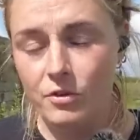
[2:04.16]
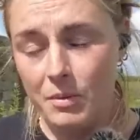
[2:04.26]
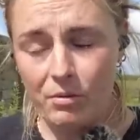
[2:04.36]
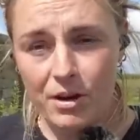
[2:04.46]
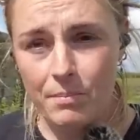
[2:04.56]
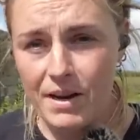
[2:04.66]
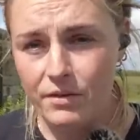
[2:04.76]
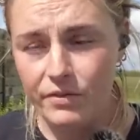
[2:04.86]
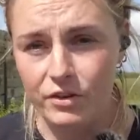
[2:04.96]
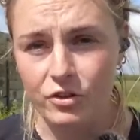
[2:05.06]
to be bringing
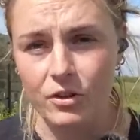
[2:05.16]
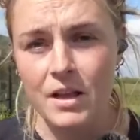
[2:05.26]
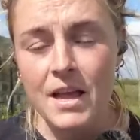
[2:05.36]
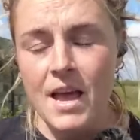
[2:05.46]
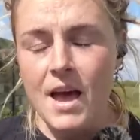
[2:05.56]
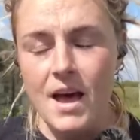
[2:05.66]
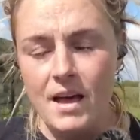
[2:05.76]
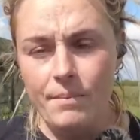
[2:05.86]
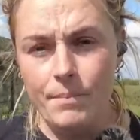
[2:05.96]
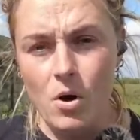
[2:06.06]
beneficial
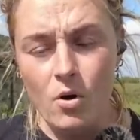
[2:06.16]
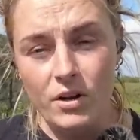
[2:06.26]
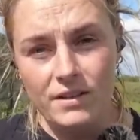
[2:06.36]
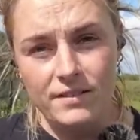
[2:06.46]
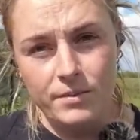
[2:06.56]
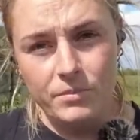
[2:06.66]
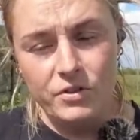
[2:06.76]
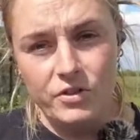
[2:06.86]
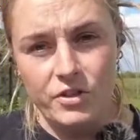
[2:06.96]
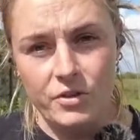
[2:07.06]

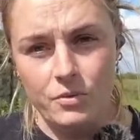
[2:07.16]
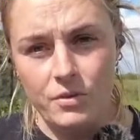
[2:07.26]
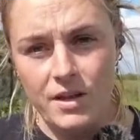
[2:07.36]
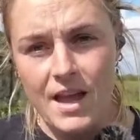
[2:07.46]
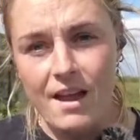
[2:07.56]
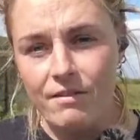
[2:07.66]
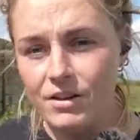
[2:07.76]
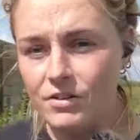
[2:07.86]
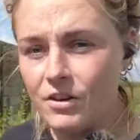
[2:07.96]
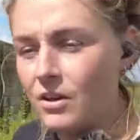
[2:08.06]
organisms to the
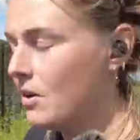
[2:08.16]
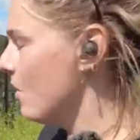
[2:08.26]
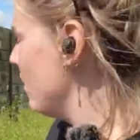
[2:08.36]
area. So